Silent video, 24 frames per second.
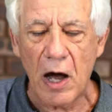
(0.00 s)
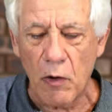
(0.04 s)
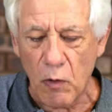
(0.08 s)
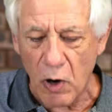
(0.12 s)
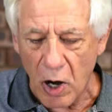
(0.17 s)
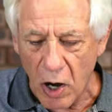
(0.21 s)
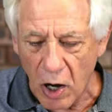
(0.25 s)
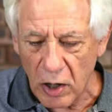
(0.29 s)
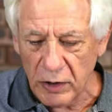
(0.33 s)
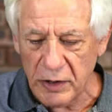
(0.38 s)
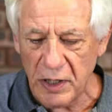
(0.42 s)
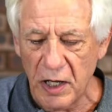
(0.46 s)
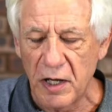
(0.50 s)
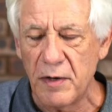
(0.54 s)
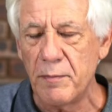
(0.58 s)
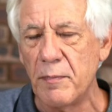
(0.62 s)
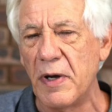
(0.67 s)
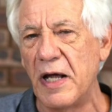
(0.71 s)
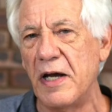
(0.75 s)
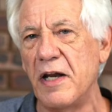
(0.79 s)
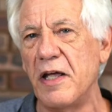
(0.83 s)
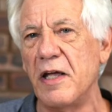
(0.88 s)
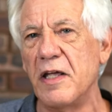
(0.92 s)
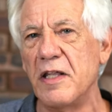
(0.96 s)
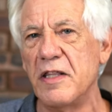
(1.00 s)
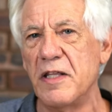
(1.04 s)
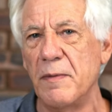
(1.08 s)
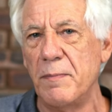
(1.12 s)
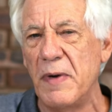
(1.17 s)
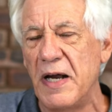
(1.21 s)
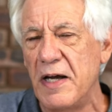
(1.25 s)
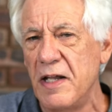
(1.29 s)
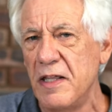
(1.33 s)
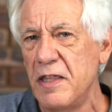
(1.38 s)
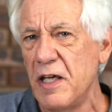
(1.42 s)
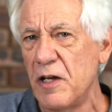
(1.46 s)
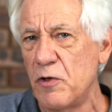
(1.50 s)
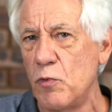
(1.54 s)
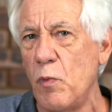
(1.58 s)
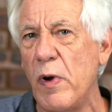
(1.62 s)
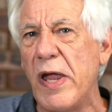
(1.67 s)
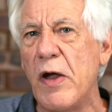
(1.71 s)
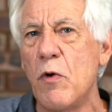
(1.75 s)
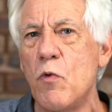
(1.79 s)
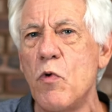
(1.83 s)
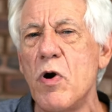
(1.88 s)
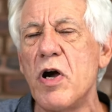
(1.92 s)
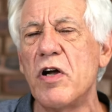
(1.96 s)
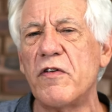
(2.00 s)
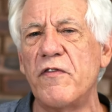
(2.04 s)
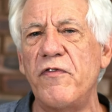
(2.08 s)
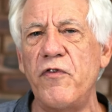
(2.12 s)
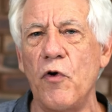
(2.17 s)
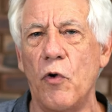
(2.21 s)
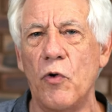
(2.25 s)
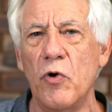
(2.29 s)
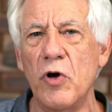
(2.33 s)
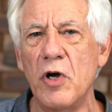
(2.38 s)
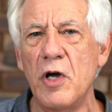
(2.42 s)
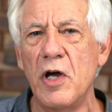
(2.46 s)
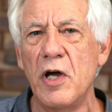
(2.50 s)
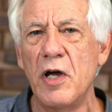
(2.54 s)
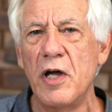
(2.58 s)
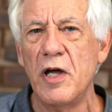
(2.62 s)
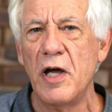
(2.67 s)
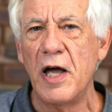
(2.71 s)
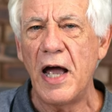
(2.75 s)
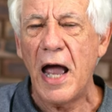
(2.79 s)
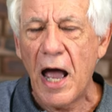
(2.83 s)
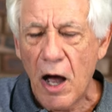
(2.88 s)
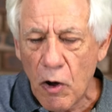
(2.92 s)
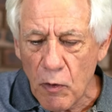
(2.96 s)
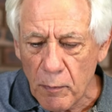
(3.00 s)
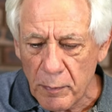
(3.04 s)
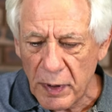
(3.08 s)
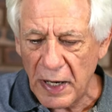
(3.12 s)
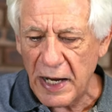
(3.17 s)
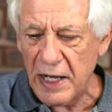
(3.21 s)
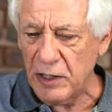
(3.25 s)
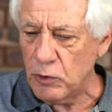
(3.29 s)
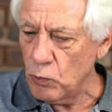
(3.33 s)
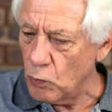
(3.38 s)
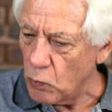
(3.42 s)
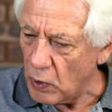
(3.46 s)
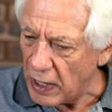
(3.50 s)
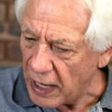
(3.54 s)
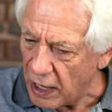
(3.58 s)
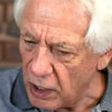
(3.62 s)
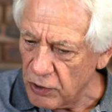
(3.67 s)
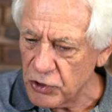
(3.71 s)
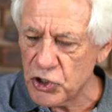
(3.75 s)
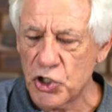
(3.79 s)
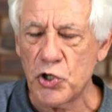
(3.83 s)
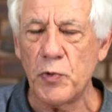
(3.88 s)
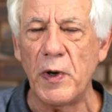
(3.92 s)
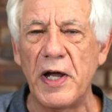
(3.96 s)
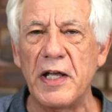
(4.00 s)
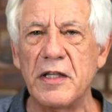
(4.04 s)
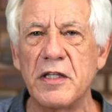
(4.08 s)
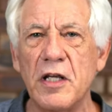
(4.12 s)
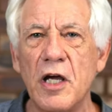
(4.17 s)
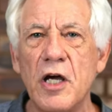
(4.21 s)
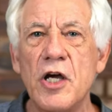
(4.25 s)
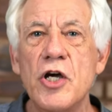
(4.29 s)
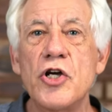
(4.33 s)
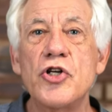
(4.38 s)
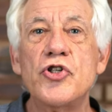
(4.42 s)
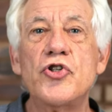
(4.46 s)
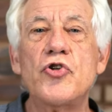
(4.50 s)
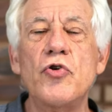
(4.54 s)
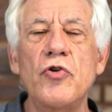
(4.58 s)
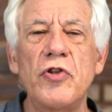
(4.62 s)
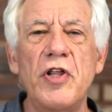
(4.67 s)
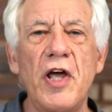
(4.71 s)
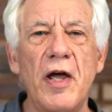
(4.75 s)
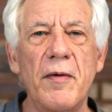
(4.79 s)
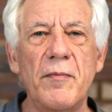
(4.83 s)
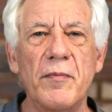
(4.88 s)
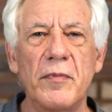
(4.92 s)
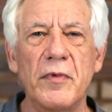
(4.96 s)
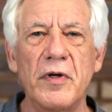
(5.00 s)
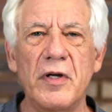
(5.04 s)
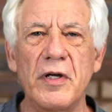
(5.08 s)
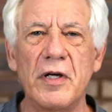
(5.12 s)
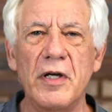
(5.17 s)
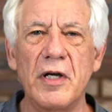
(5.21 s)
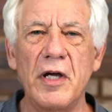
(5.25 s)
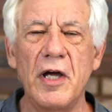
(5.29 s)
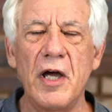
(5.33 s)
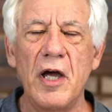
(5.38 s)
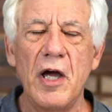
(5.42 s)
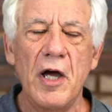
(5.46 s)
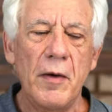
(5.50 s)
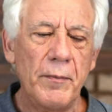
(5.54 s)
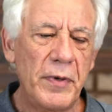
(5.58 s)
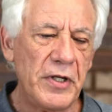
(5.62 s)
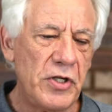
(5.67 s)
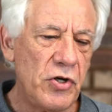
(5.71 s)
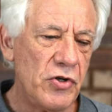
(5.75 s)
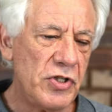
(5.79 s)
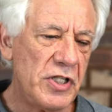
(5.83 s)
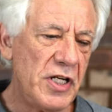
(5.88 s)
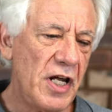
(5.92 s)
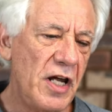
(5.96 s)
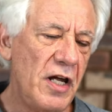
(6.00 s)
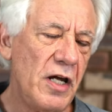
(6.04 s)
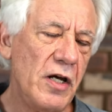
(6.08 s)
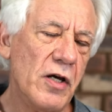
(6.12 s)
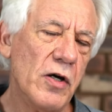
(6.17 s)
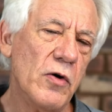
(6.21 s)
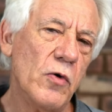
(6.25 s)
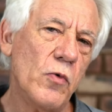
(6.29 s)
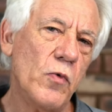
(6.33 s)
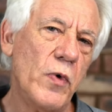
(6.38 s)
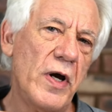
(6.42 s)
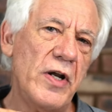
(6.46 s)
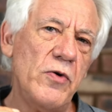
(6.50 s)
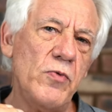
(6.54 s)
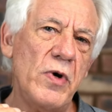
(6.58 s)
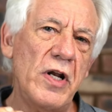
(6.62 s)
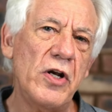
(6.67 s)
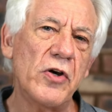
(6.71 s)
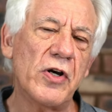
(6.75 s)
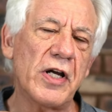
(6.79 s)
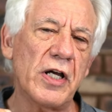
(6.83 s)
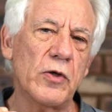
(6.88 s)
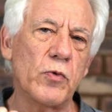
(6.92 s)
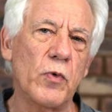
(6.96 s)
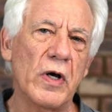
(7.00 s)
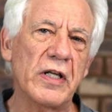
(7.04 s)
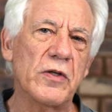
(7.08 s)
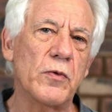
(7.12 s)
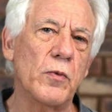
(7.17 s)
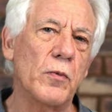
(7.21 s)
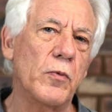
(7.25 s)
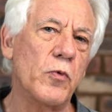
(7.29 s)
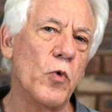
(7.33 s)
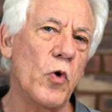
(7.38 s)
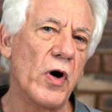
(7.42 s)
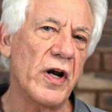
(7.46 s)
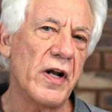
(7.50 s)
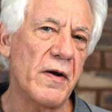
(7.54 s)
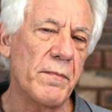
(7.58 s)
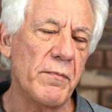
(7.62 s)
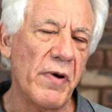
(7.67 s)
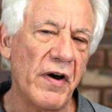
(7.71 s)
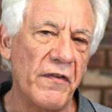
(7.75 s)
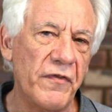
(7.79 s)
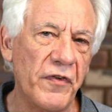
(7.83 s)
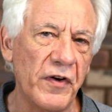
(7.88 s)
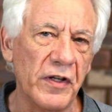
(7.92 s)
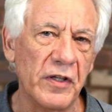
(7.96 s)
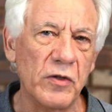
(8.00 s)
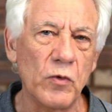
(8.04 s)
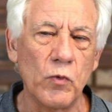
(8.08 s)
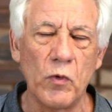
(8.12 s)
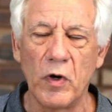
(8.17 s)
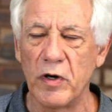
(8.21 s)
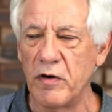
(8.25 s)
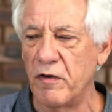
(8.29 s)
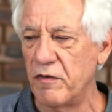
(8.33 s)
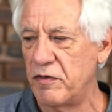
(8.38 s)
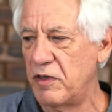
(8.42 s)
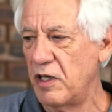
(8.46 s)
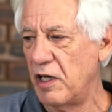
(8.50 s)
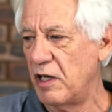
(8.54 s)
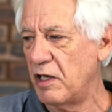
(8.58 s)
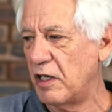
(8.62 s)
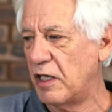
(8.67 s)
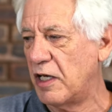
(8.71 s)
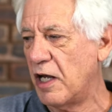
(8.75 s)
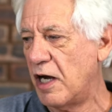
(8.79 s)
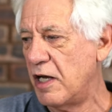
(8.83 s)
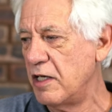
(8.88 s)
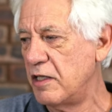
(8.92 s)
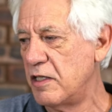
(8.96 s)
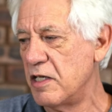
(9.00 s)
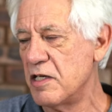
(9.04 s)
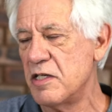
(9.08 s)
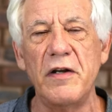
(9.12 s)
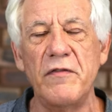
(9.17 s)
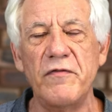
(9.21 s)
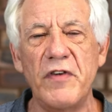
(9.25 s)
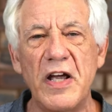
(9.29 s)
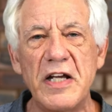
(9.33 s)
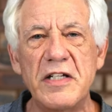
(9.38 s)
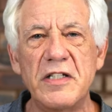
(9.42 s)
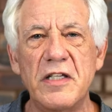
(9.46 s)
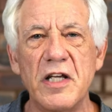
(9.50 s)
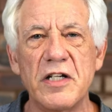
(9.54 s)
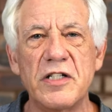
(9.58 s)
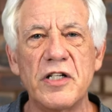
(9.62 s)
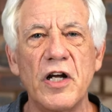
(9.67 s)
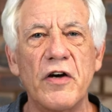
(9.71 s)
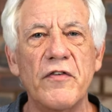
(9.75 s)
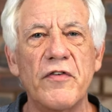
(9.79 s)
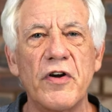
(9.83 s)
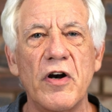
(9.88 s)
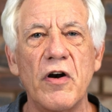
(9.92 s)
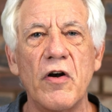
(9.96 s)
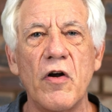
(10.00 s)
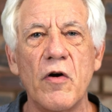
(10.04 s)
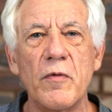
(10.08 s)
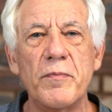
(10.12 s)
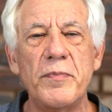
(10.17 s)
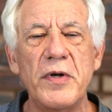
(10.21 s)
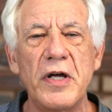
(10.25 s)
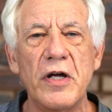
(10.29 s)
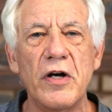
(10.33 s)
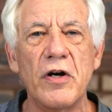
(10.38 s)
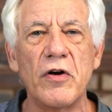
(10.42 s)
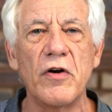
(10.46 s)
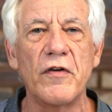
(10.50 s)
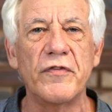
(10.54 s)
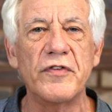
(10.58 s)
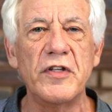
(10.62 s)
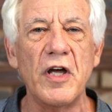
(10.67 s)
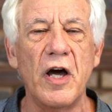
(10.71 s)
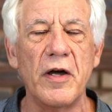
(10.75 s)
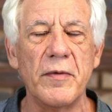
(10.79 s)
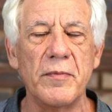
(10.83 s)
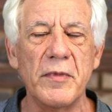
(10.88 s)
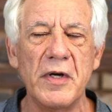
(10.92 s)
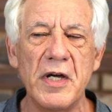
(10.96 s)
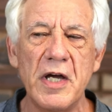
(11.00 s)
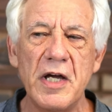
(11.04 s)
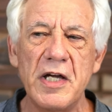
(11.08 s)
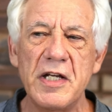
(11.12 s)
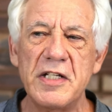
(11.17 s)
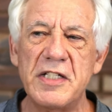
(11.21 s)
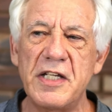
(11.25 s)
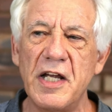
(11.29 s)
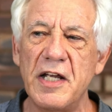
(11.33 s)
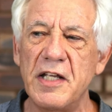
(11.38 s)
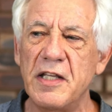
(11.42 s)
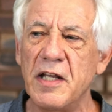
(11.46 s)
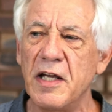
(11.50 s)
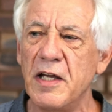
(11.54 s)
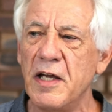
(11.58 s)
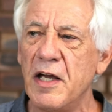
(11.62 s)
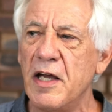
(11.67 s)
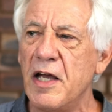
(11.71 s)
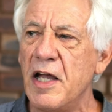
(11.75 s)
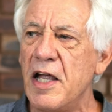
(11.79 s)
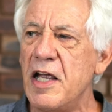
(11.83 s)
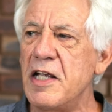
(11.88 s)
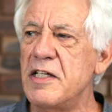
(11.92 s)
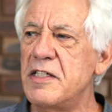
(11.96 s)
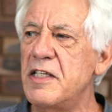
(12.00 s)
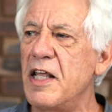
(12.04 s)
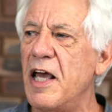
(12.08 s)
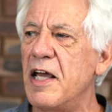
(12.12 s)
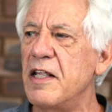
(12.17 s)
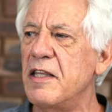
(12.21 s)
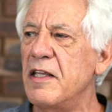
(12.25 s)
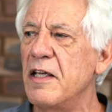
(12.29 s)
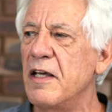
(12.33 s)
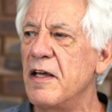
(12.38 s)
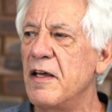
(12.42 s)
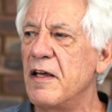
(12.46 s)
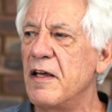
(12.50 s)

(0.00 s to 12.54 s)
our heart and money, the money that we worked for, our blood, our sweat, to them. But you see, when we look at what Warren Buffett, one of the greatest investors over a long period of time, said, is that